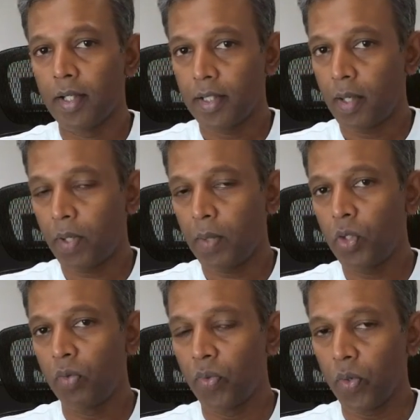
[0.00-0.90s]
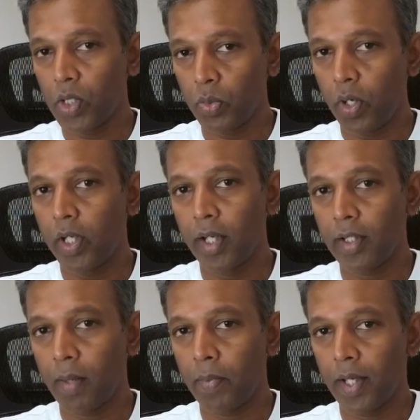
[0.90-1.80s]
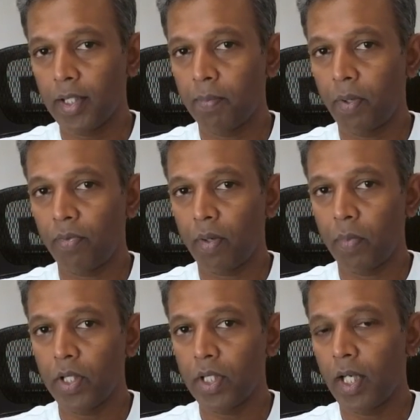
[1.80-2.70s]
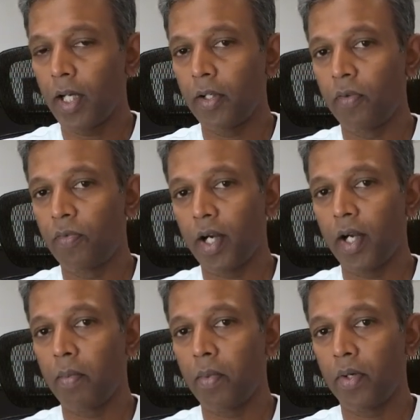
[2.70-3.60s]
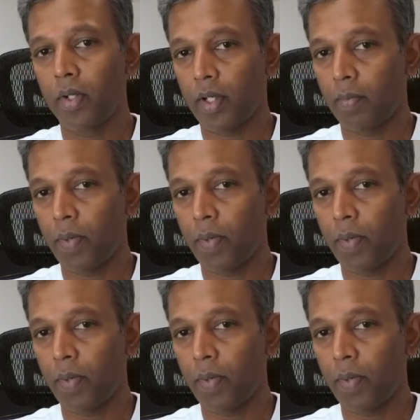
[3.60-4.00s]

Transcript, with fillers: sometimes you focus only on the application performance and you forget about uh,